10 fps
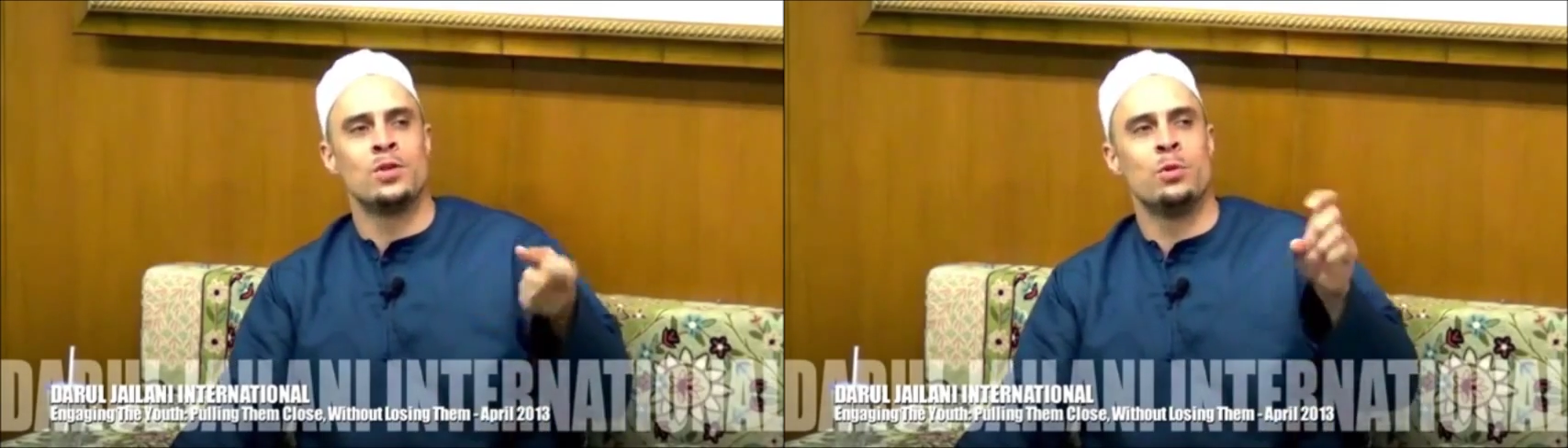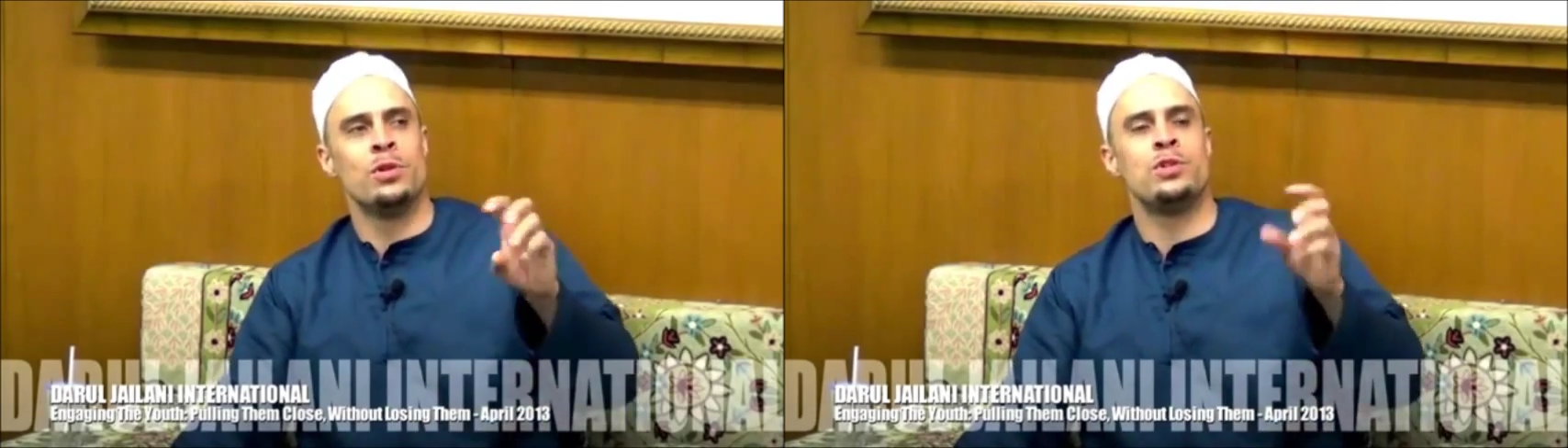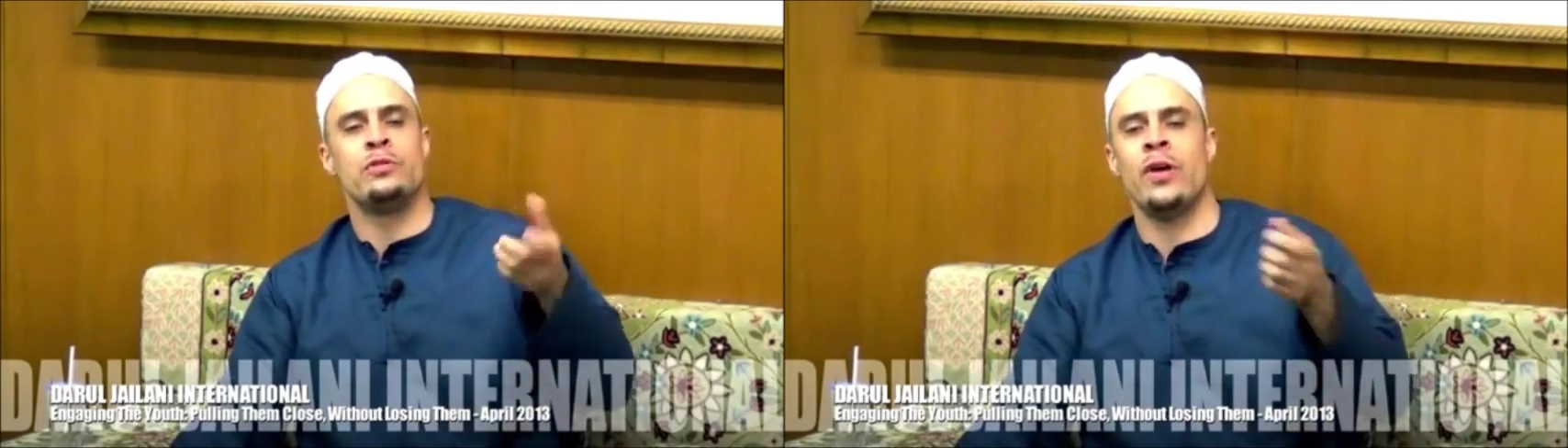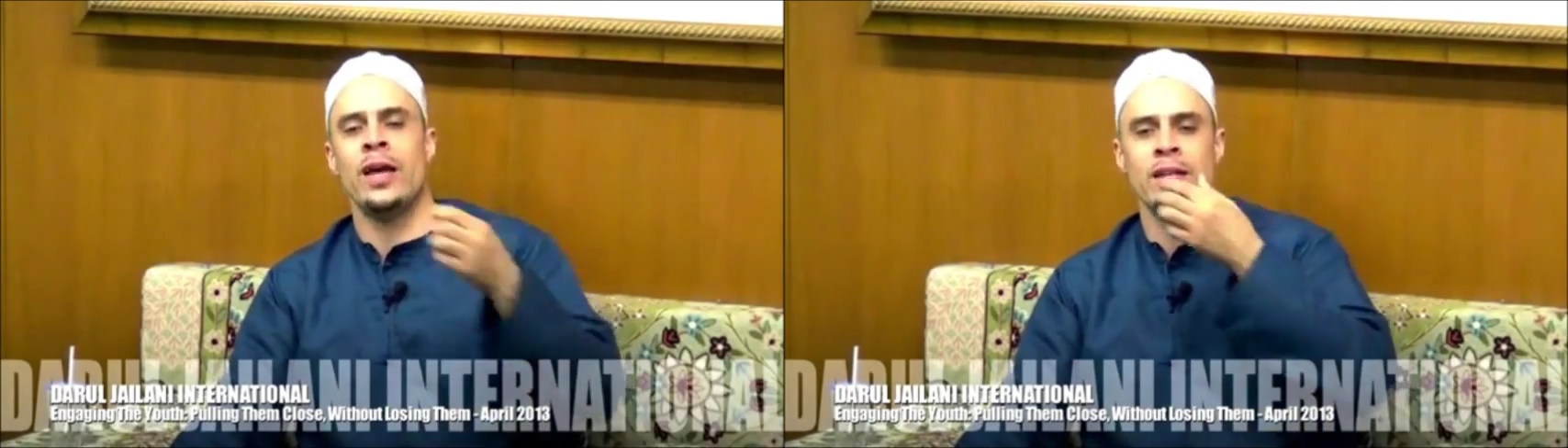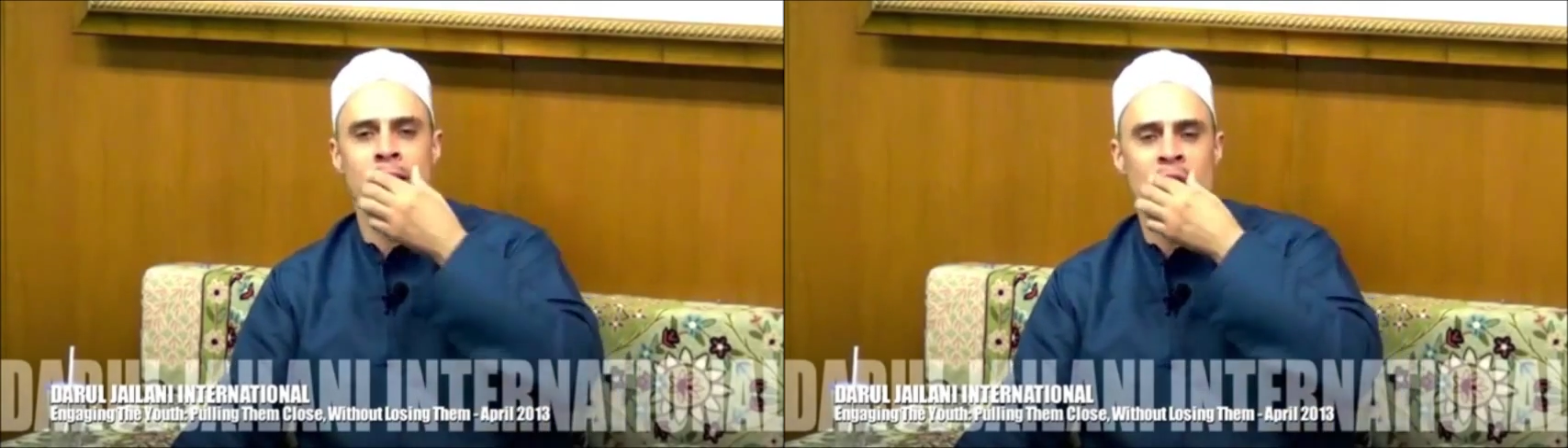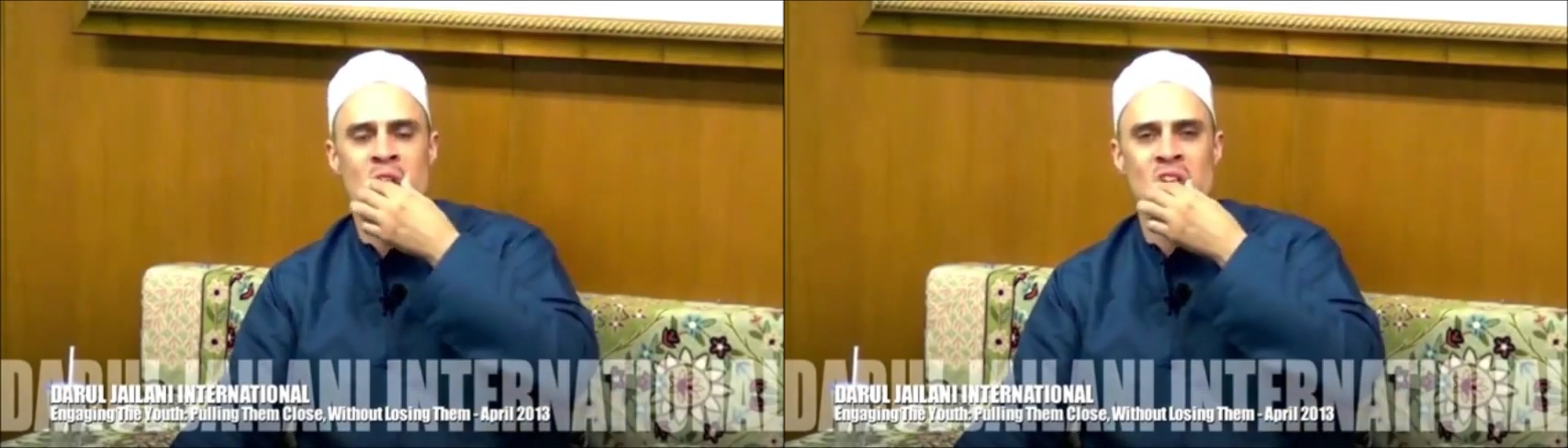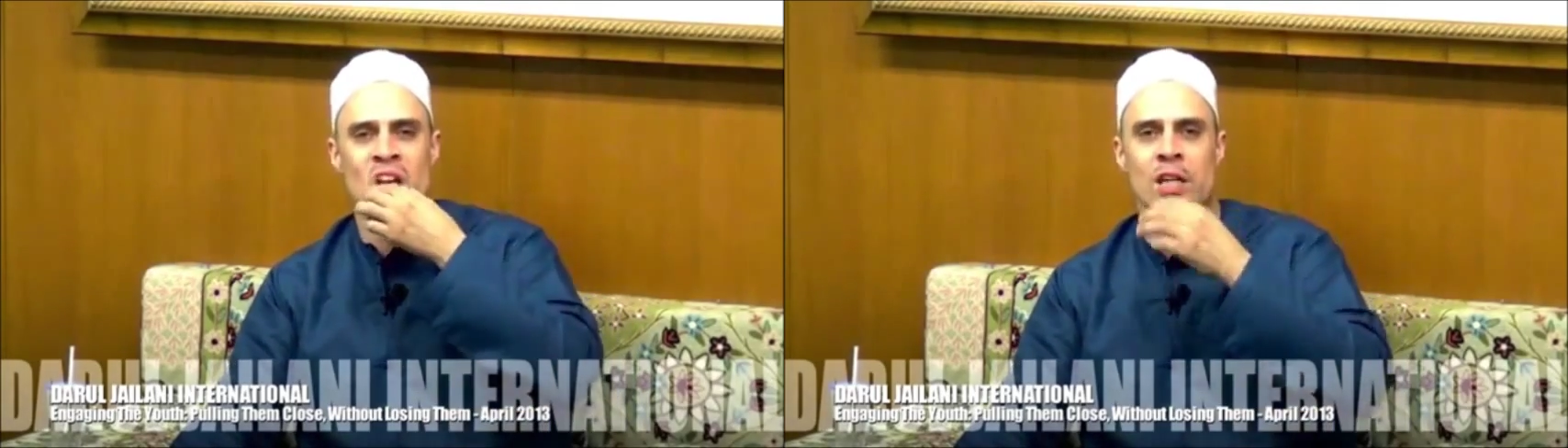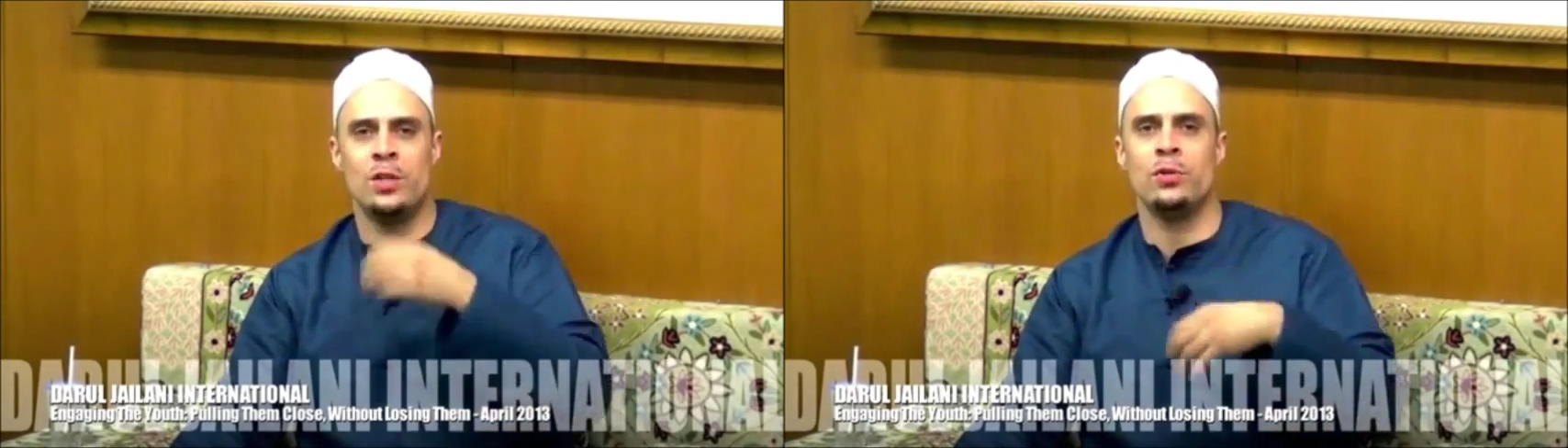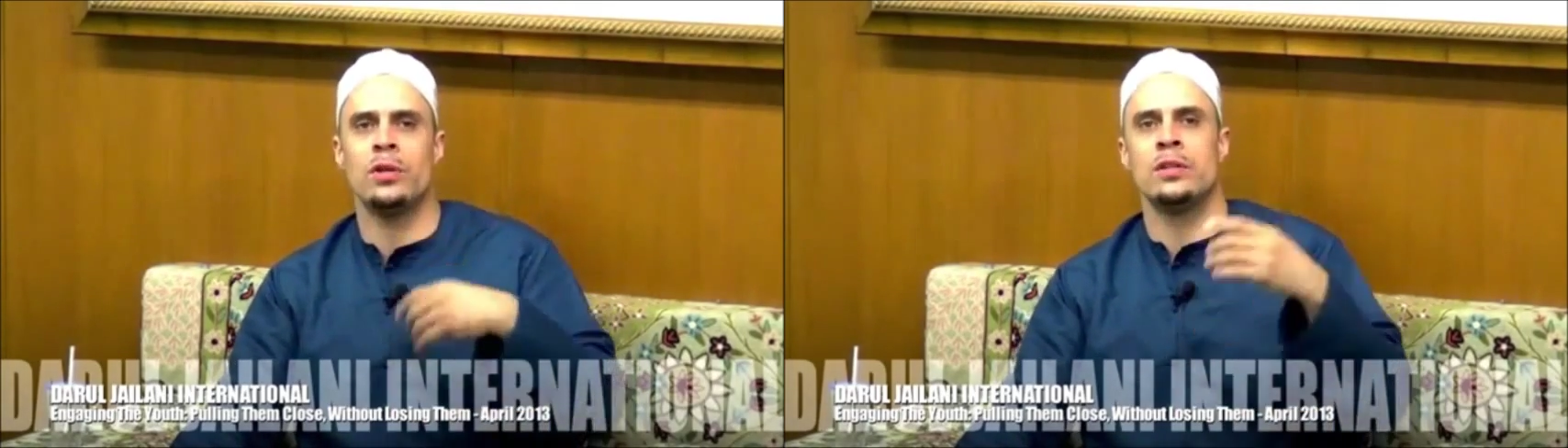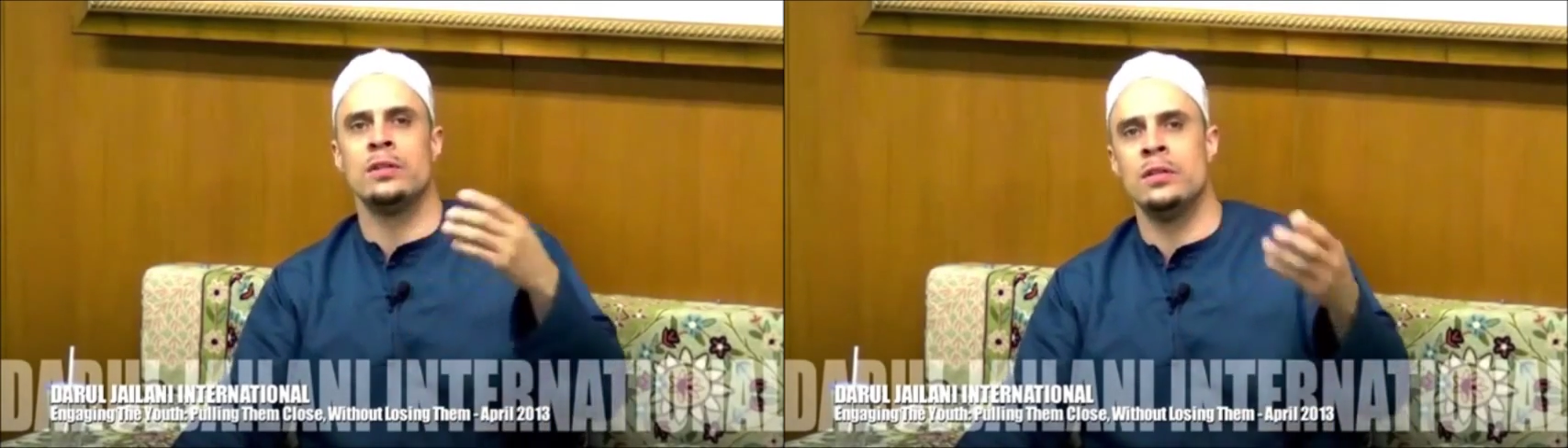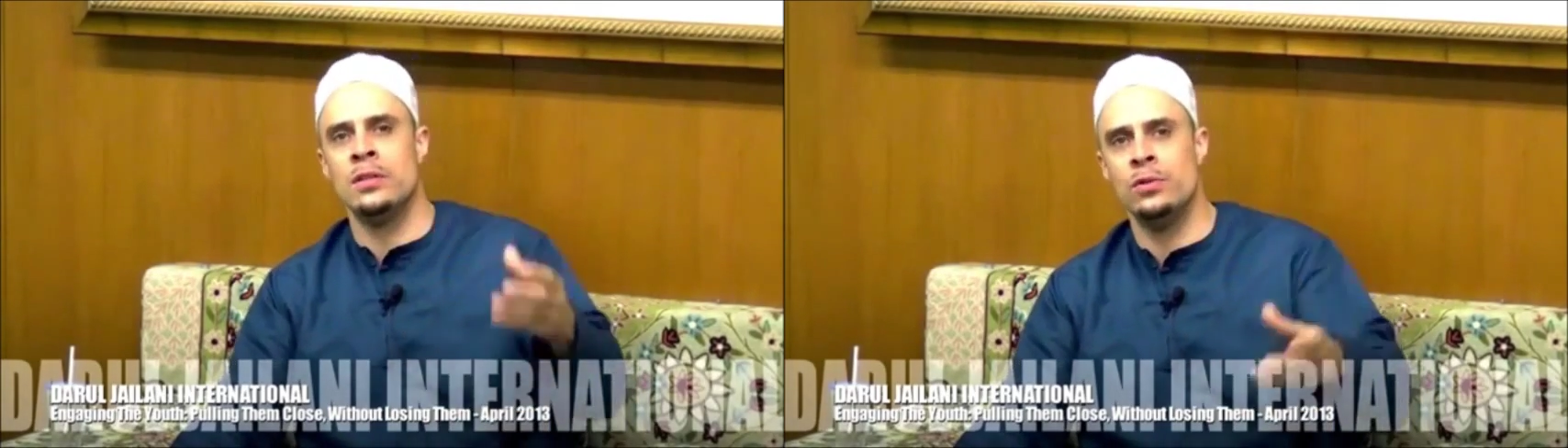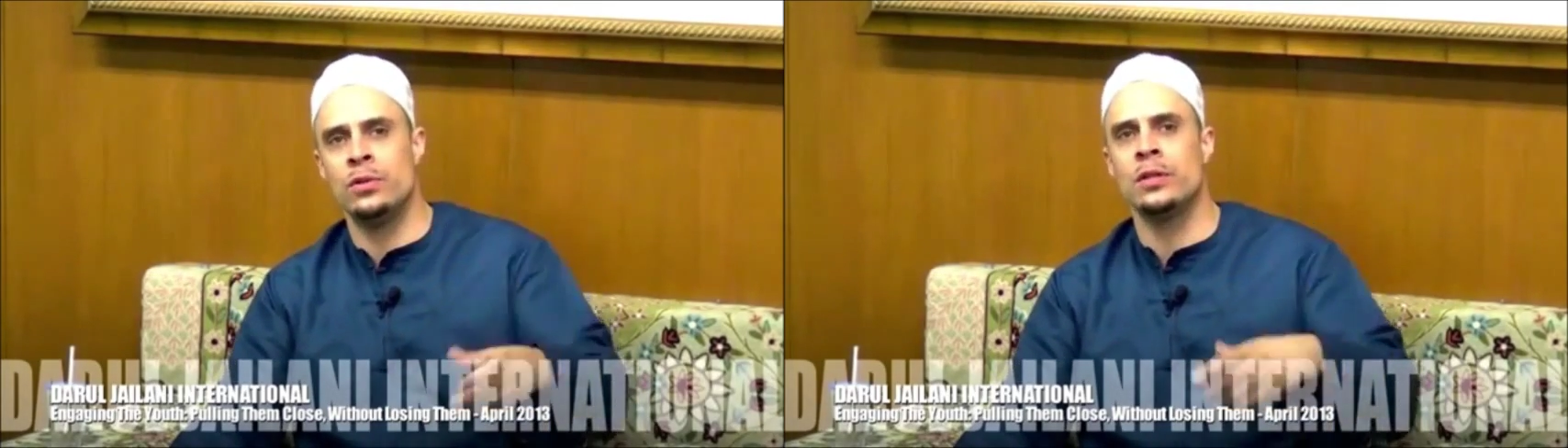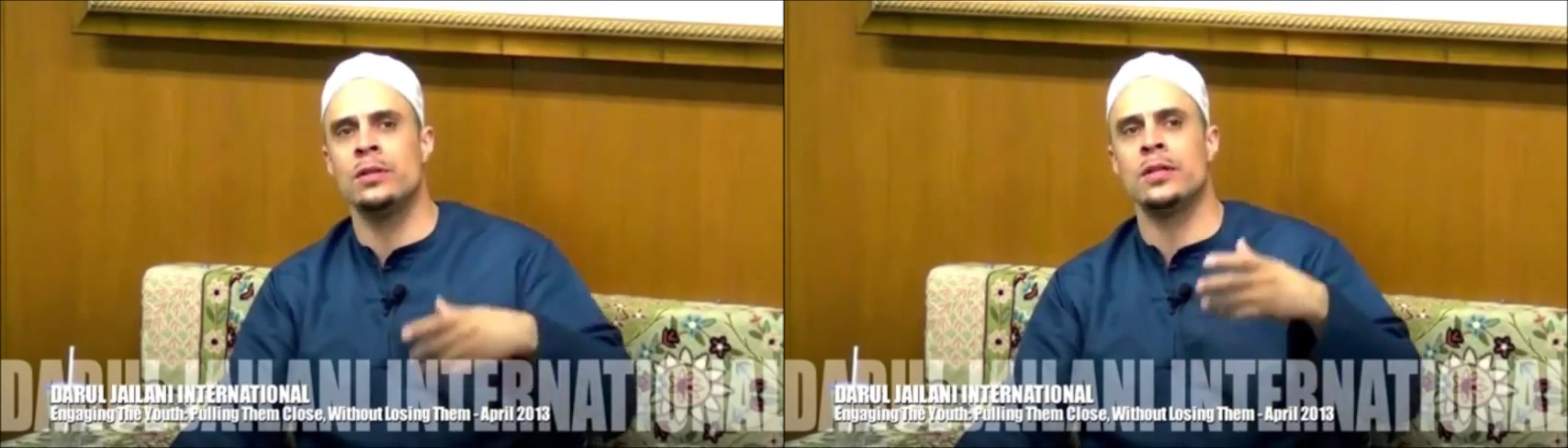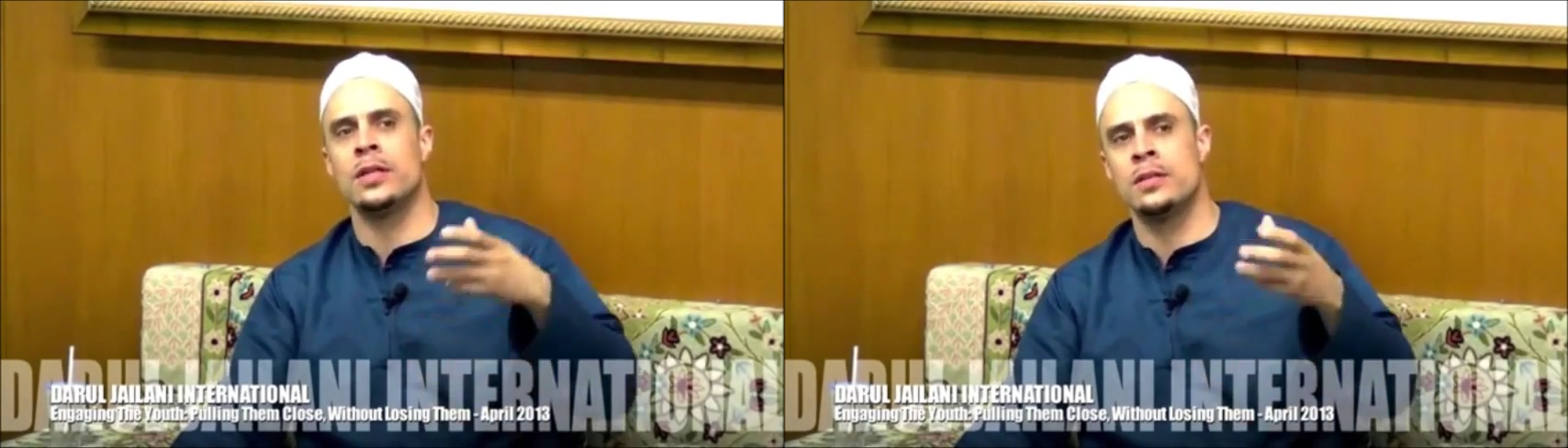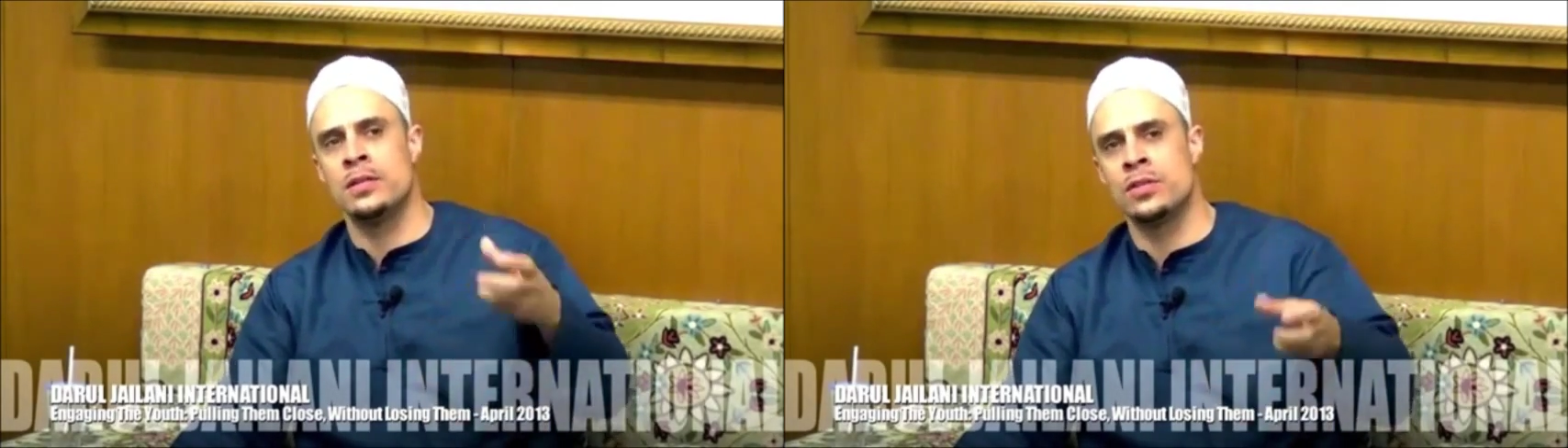So what you find here, and you could look at